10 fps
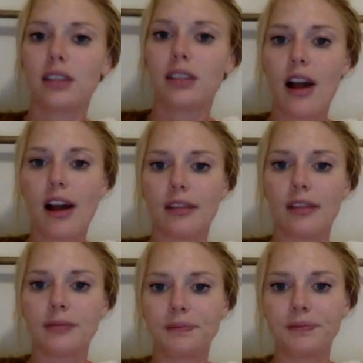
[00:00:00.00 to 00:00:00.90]

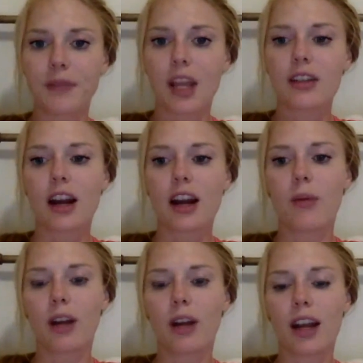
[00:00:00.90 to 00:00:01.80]
Um sorry,
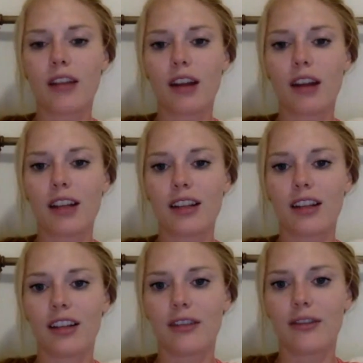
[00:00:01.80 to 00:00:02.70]
we're getting ready
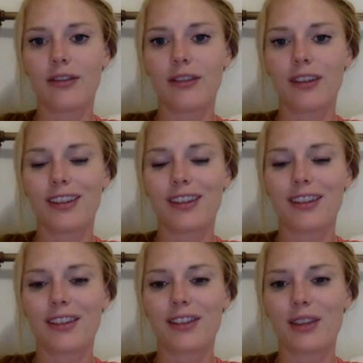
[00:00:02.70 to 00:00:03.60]
to leave.
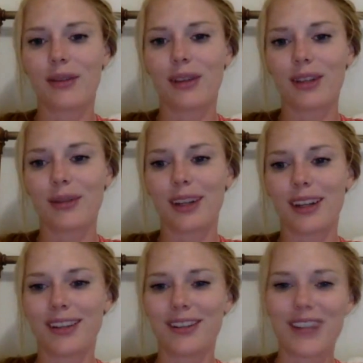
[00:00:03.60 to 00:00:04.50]
So my husband
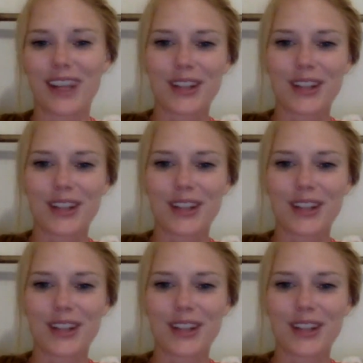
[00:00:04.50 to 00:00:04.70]
asked